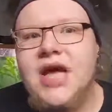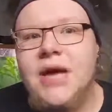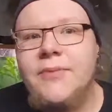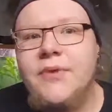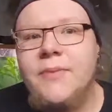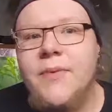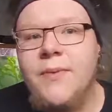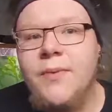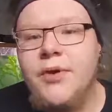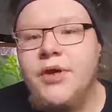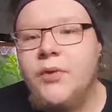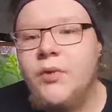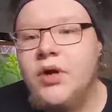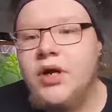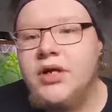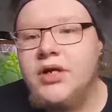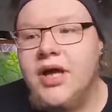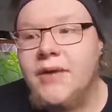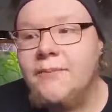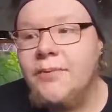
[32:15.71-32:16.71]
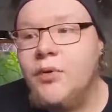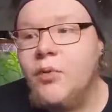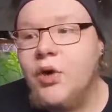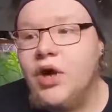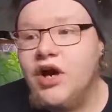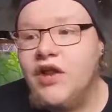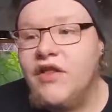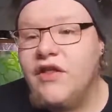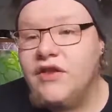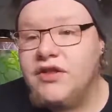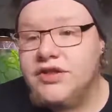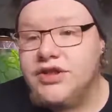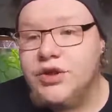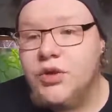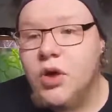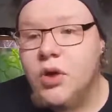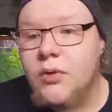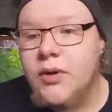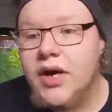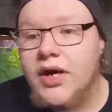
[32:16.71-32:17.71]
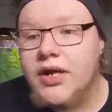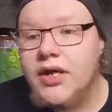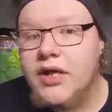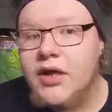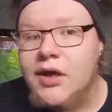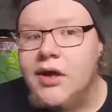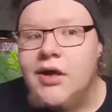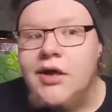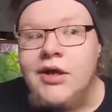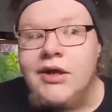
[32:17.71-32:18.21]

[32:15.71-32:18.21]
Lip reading: I'm going to be putting one in. I put one into the zoo already.